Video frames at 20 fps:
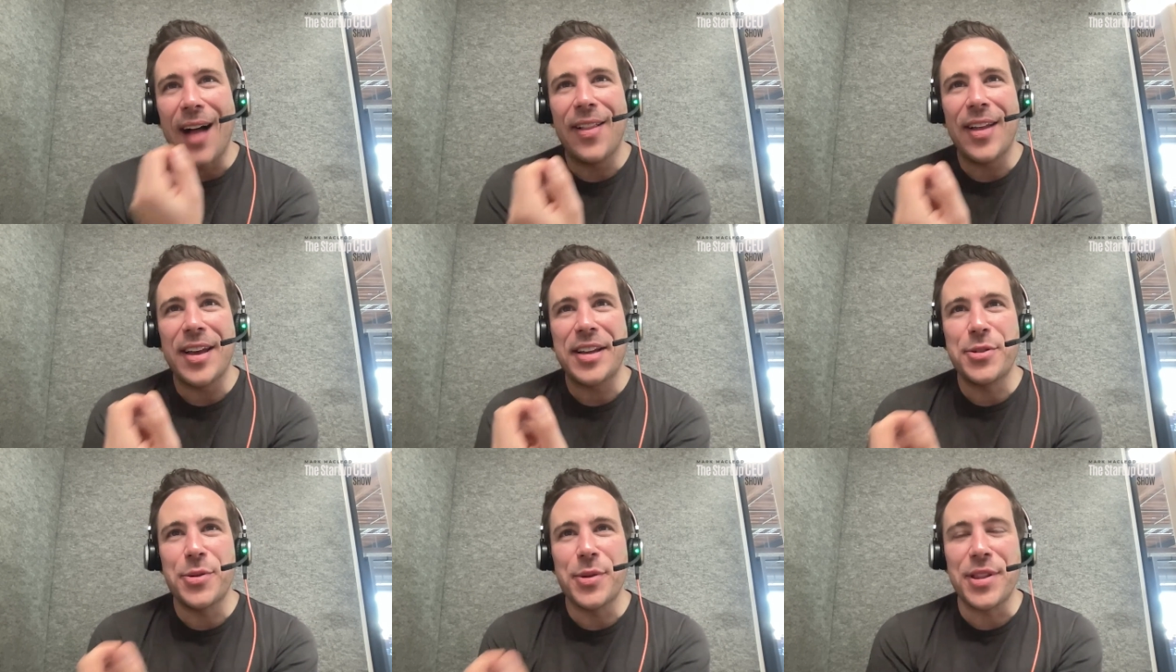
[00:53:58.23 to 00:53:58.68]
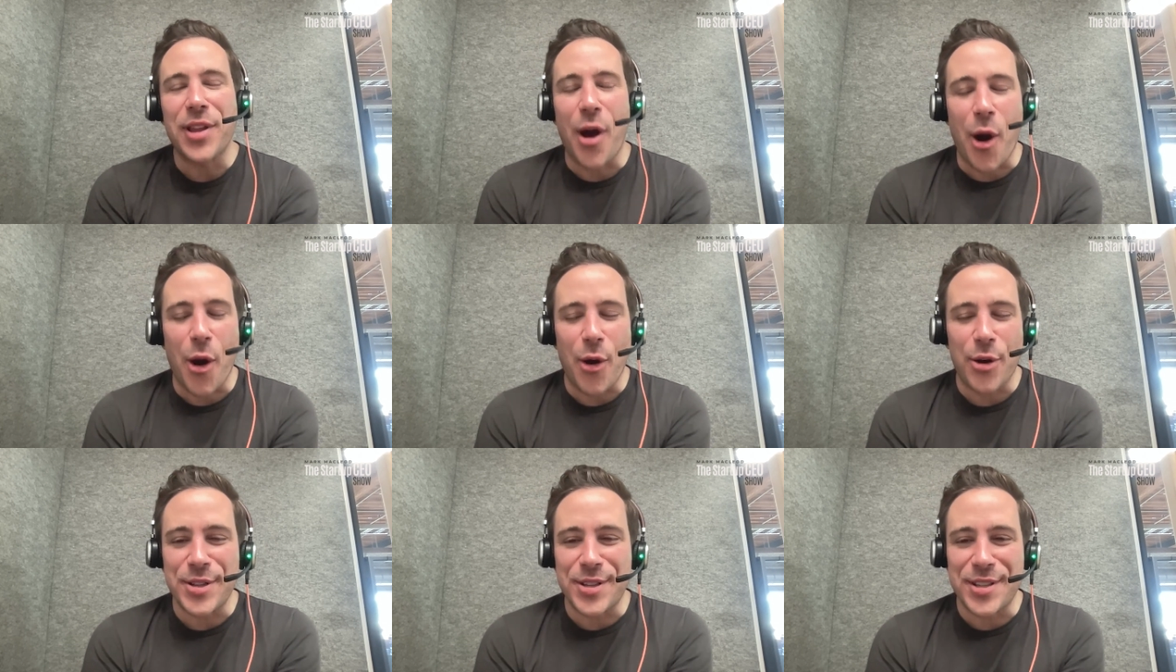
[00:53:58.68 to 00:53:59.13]
like doing
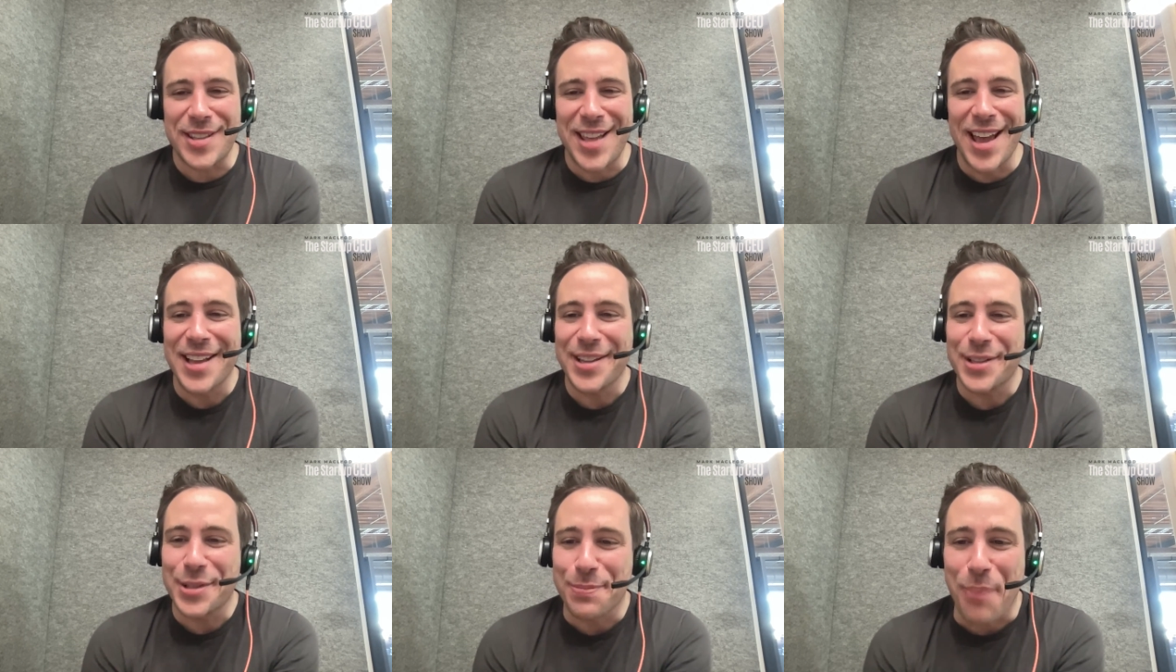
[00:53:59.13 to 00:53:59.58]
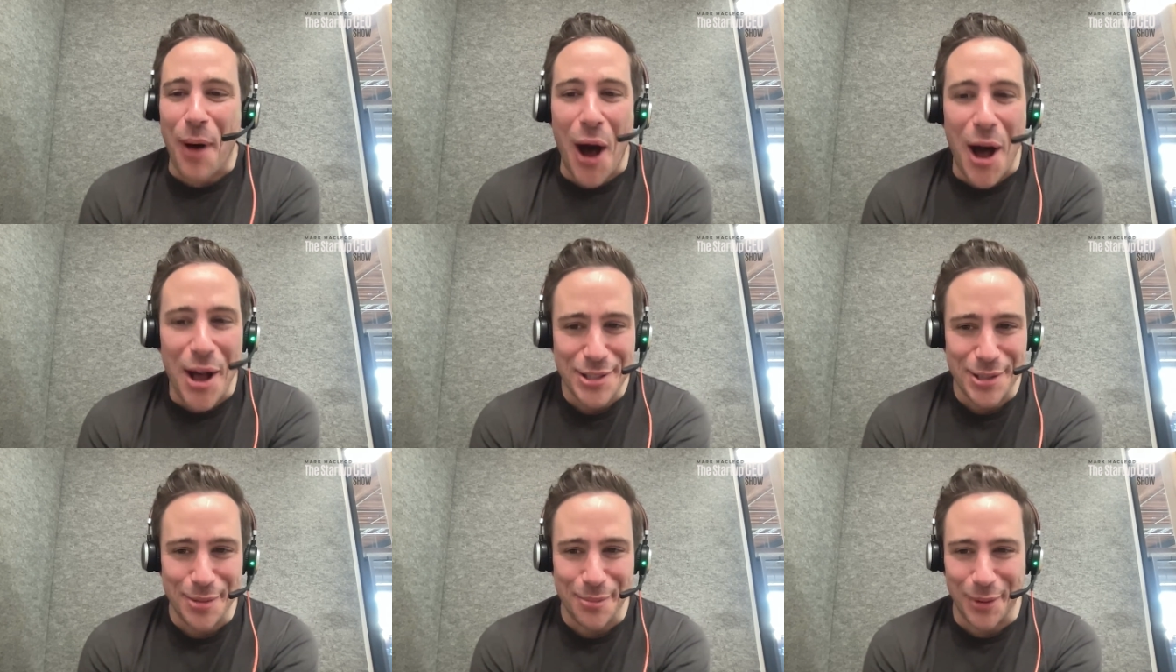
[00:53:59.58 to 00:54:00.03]
the hardest things
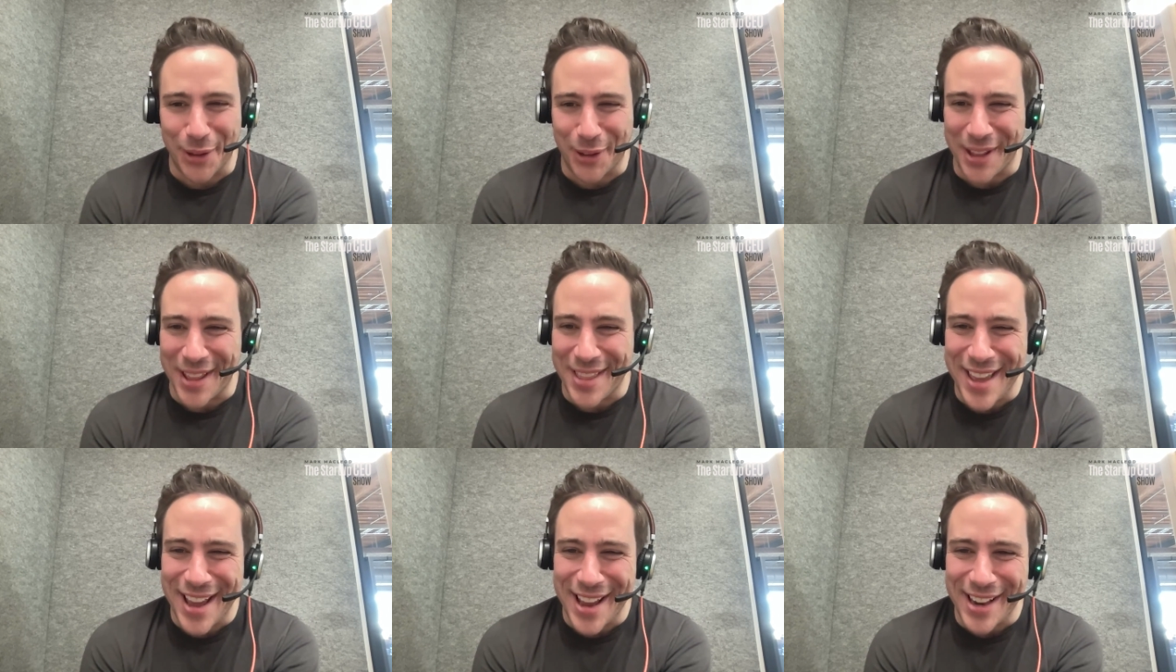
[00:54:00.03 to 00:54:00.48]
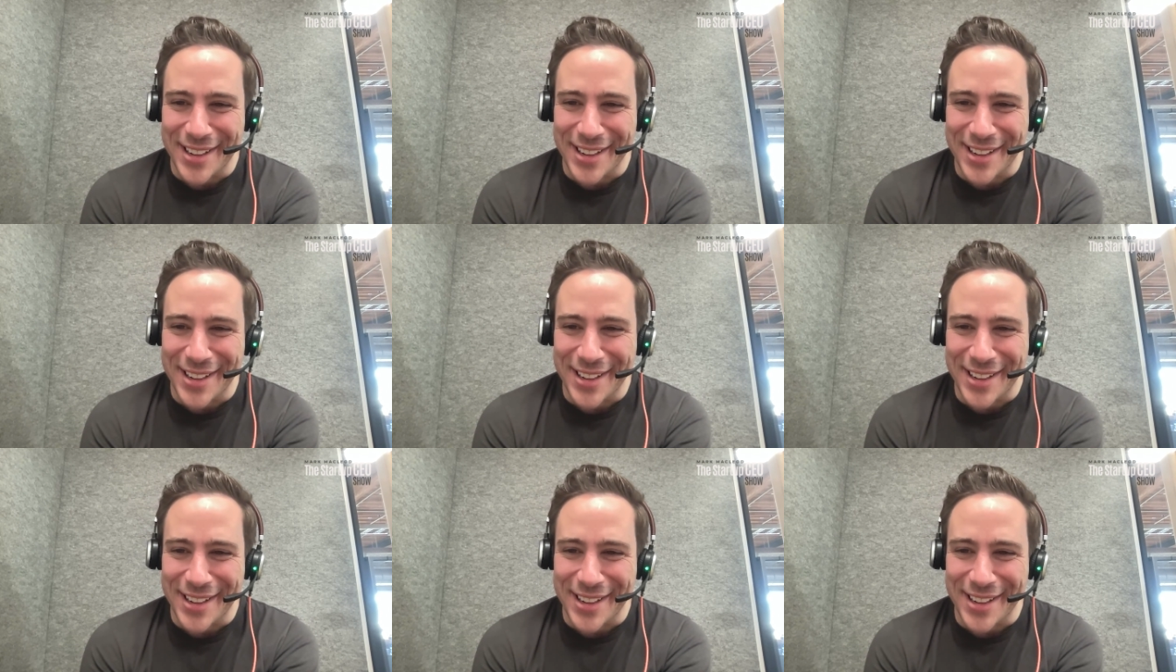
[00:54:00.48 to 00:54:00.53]
possible, and